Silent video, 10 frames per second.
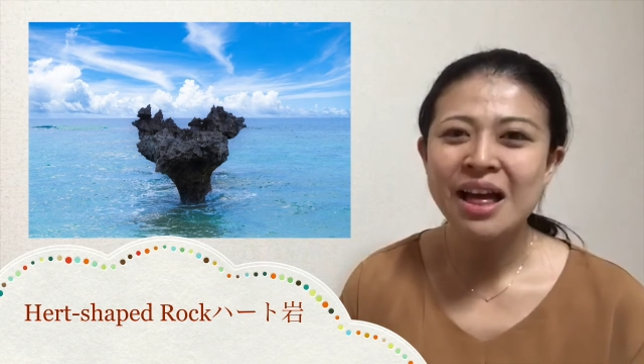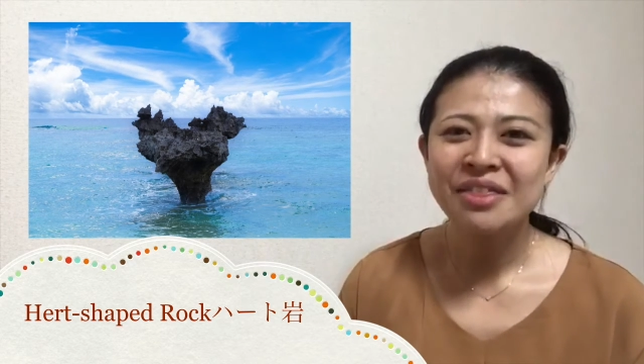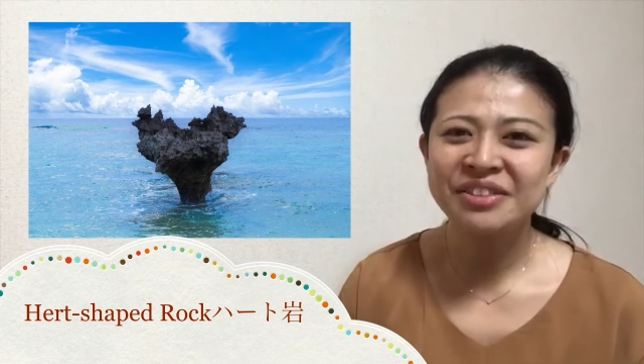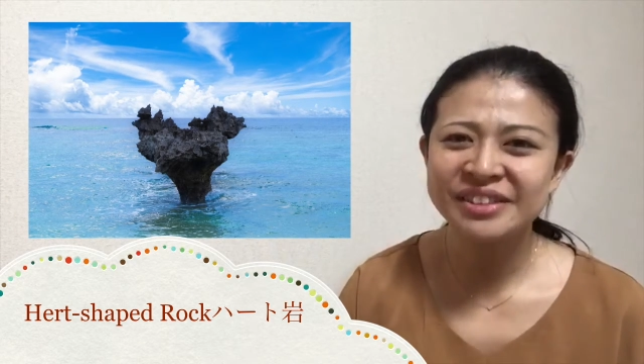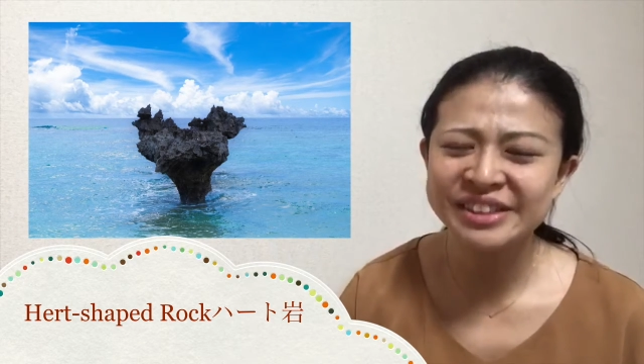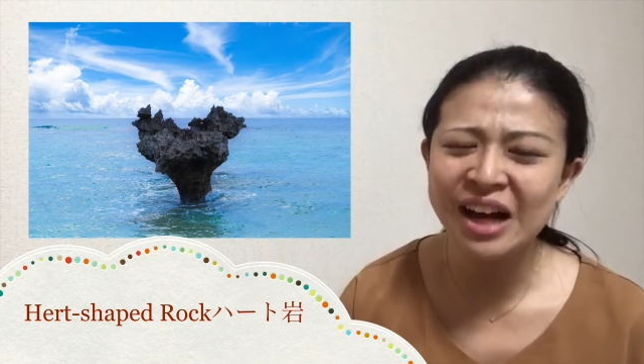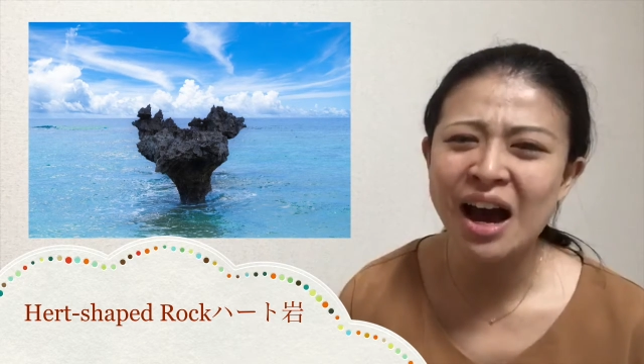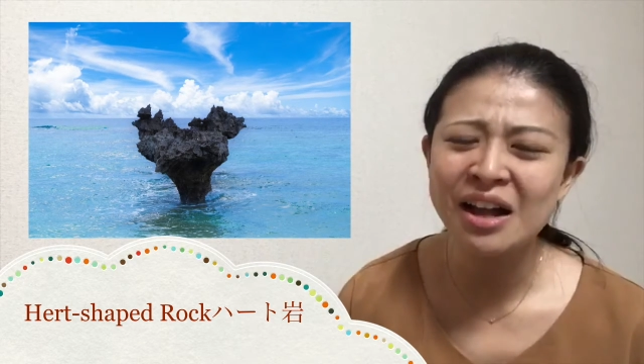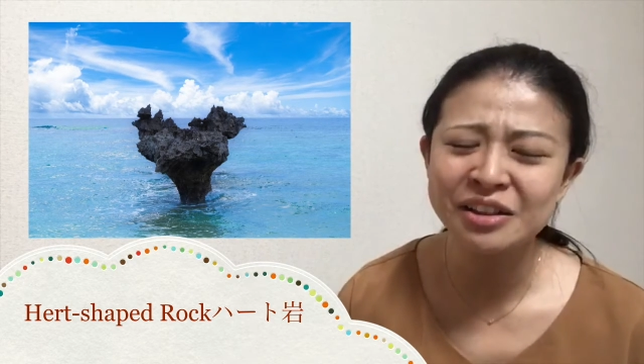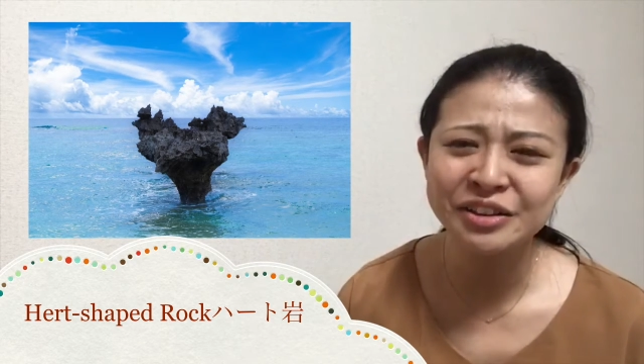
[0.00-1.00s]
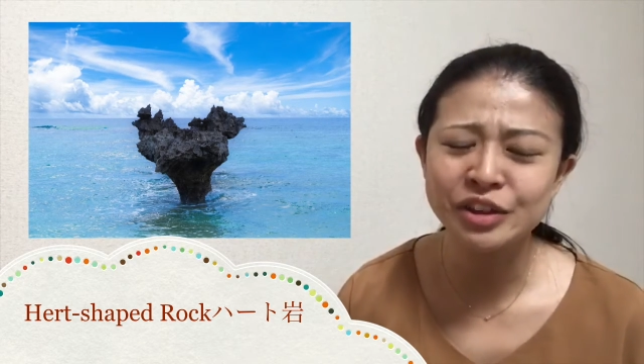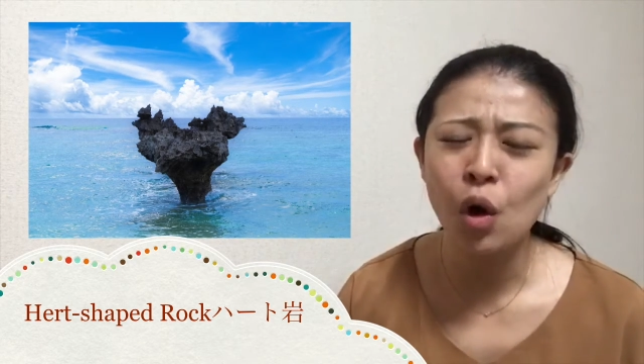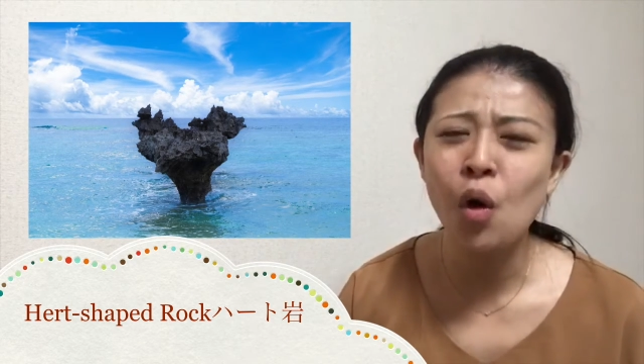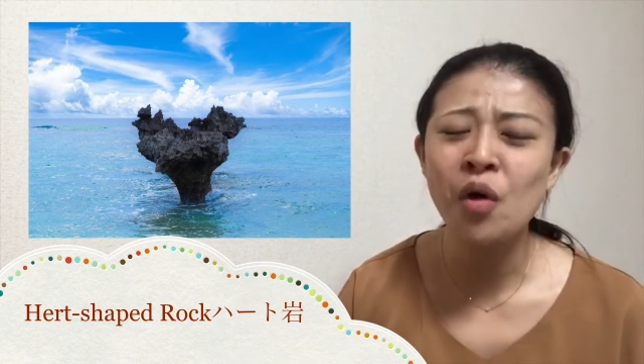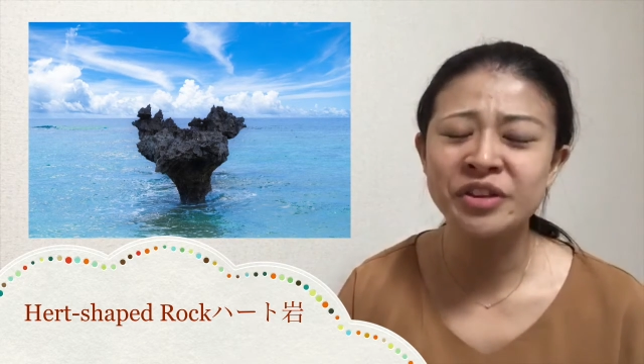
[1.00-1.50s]
The sky looks
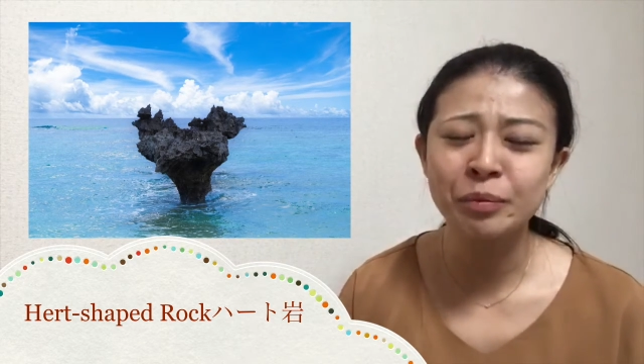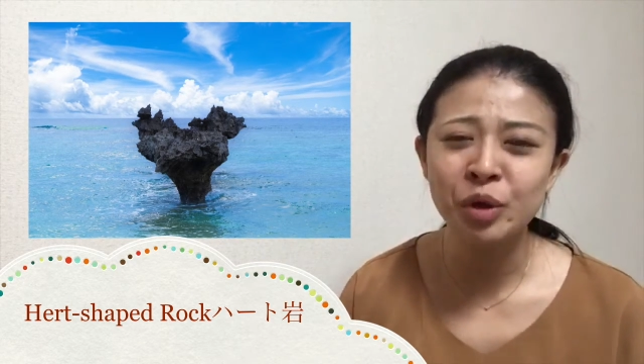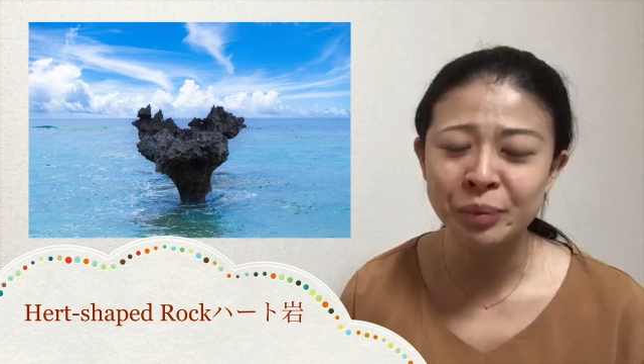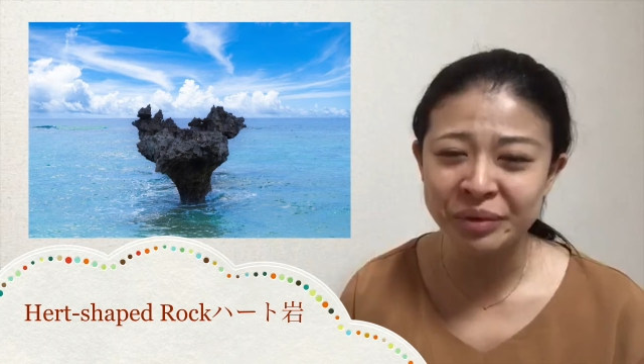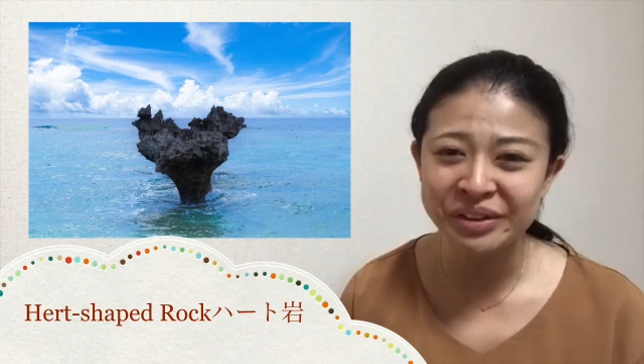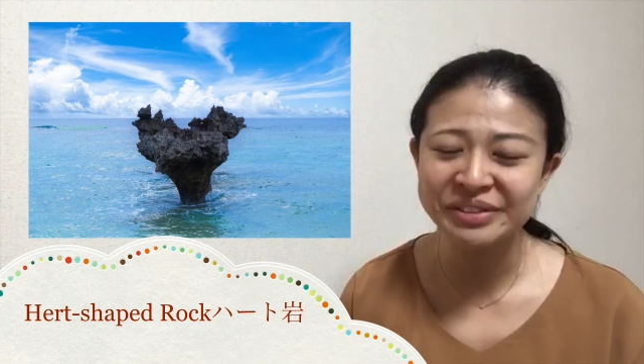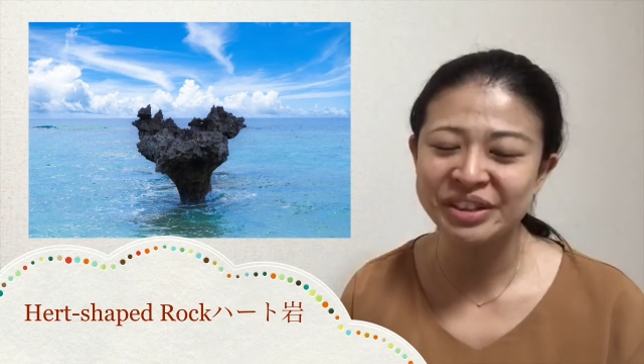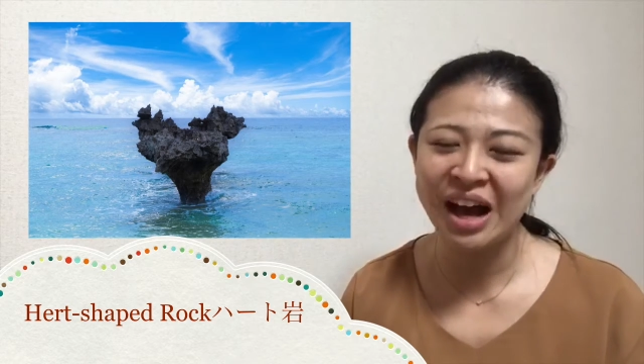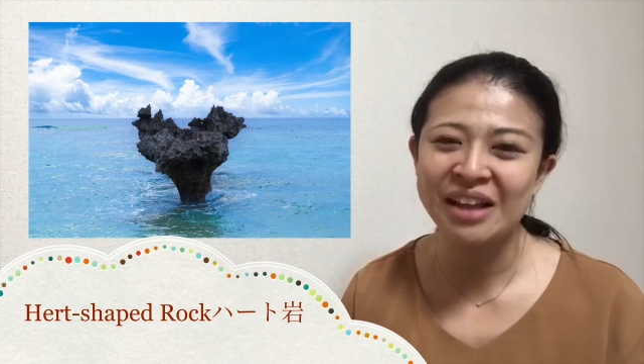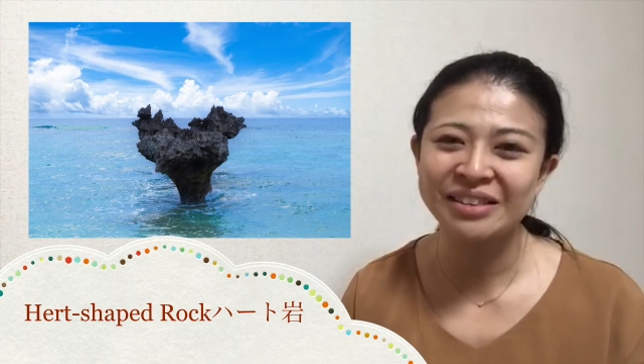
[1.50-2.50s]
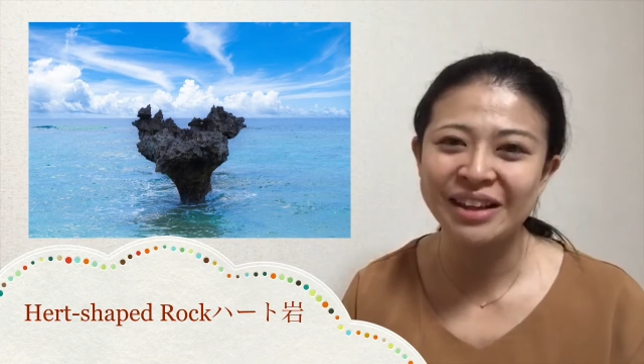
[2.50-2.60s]
all the more beautiful at